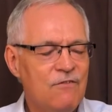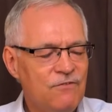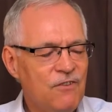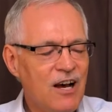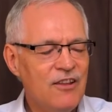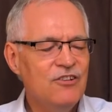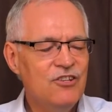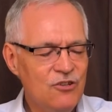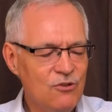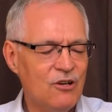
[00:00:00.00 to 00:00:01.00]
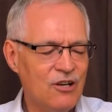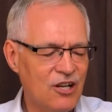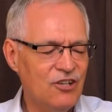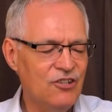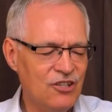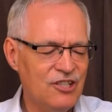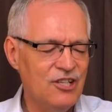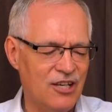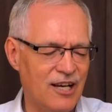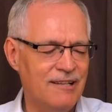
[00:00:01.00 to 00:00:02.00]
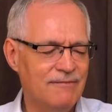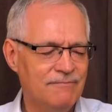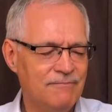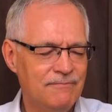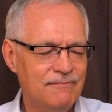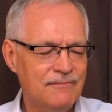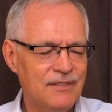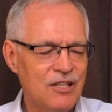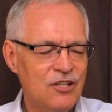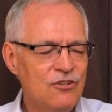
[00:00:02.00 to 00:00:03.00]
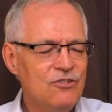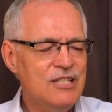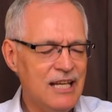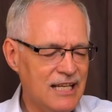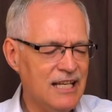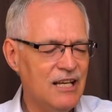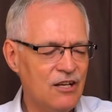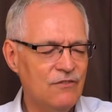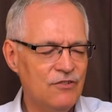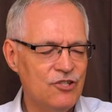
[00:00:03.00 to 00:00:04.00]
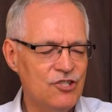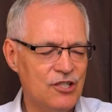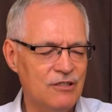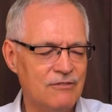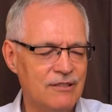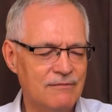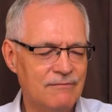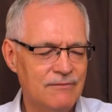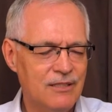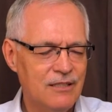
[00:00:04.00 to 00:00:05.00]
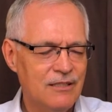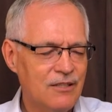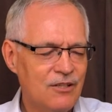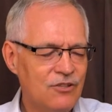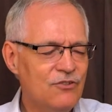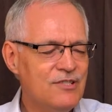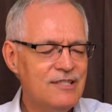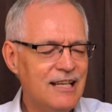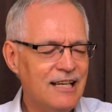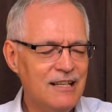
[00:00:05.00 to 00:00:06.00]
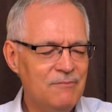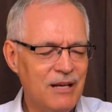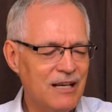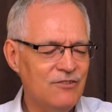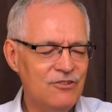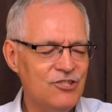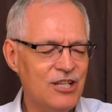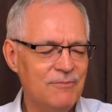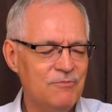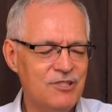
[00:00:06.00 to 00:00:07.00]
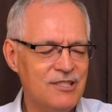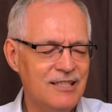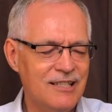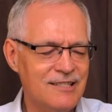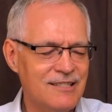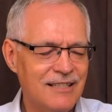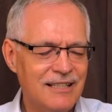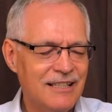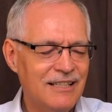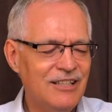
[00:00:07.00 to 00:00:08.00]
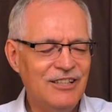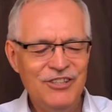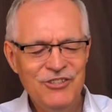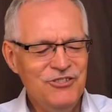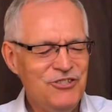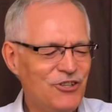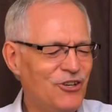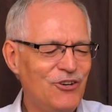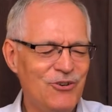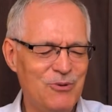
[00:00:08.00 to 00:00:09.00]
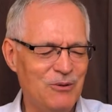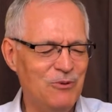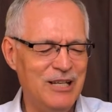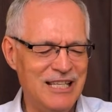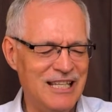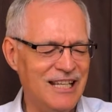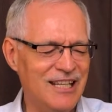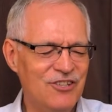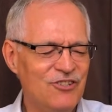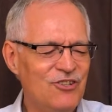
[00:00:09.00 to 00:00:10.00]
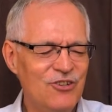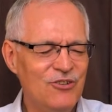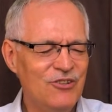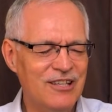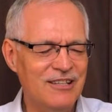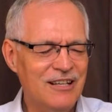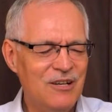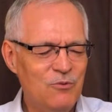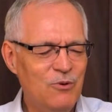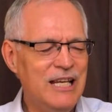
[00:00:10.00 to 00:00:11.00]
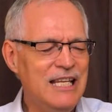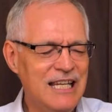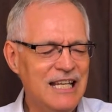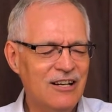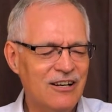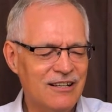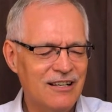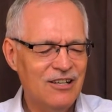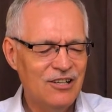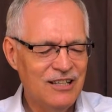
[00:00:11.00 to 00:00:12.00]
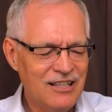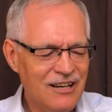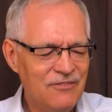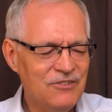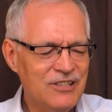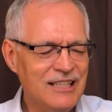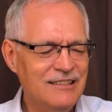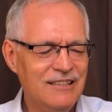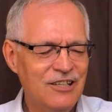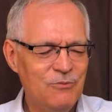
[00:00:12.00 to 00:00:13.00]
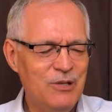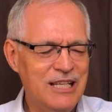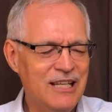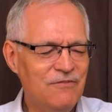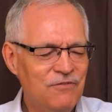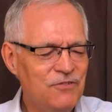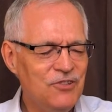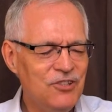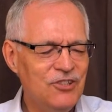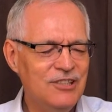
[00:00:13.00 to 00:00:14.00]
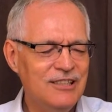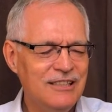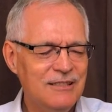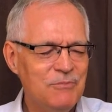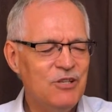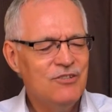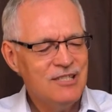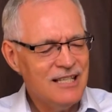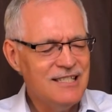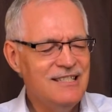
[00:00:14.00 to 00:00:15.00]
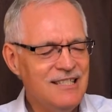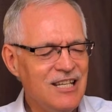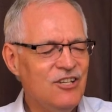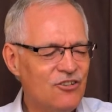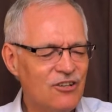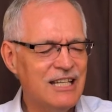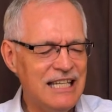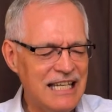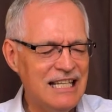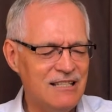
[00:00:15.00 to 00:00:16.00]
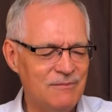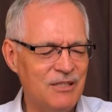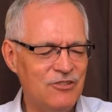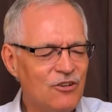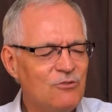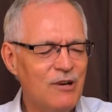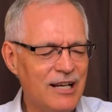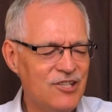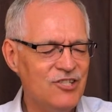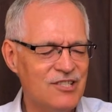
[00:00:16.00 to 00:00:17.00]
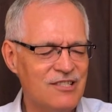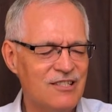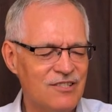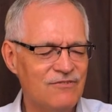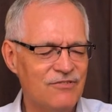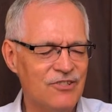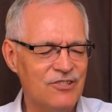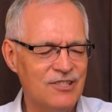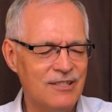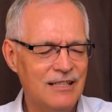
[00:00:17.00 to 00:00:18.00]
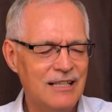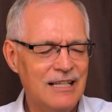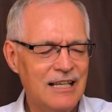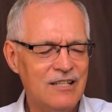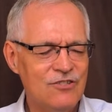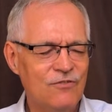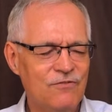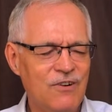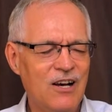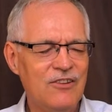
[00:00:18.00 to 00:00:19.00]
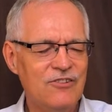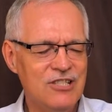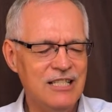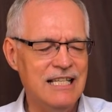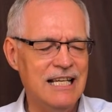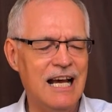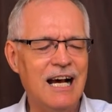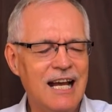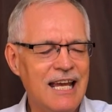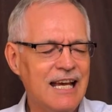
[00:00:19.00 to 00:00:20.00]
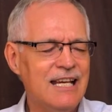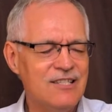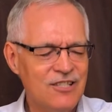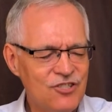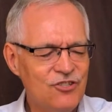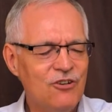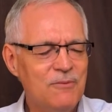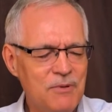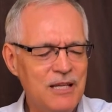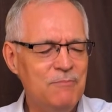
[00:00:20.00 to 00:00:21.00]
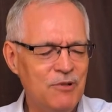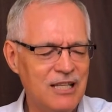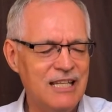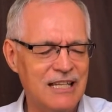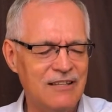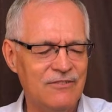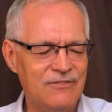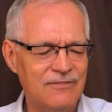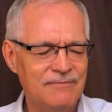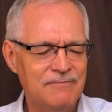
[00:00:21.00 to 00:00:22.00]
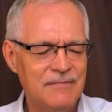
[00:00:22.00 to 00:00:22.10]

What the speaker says: Father, you are a good God. You take care of your children. You said in Matthew chapter 6, you know what we need. You know that we need our covering, we need food, but you said, seek your kingdom and your righteousness first. And so, Father, today I ask as your people give,